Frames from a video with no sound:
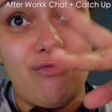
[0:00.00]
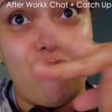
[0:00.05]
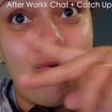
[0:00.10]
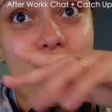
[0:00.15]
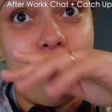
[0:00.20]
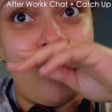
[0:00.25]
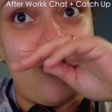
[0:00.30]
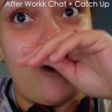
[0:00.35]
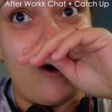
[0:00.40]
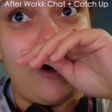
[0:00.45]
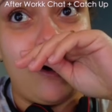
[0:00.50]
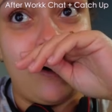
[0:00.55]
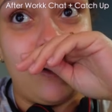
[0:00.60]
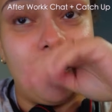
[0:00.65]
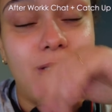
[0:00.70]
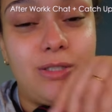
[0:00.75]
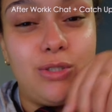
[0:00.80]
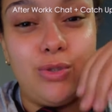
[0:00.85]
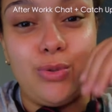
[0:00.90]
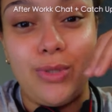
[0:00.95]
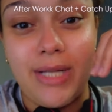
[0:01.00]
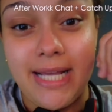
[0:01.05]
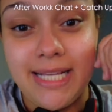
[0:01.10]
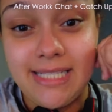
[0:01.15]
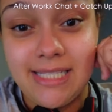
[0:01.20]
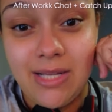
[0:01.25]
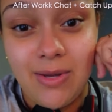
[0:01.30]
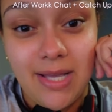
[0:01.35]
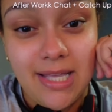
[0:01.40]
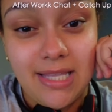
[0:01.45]
for 2
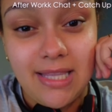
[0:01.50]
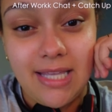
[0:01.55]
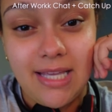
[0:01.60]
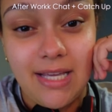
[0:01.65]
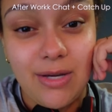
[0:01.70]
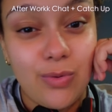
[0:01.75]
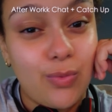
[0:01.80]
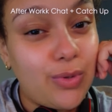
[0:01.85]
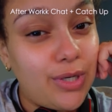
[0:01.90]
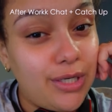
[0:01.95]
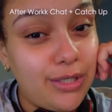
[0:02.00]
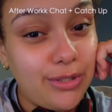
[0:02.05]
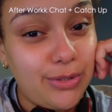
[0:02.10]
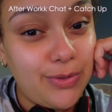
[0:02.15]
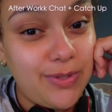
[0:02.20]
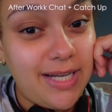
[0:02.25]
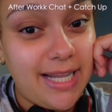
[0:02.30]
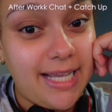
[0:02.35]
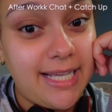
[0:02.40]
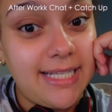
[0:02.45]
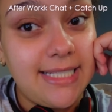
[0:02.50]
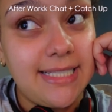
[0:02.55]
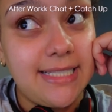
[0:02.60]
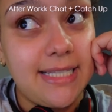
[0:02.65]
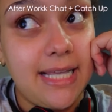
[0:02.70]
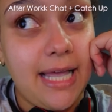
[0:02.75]
days now, I think, 1 or 2 days.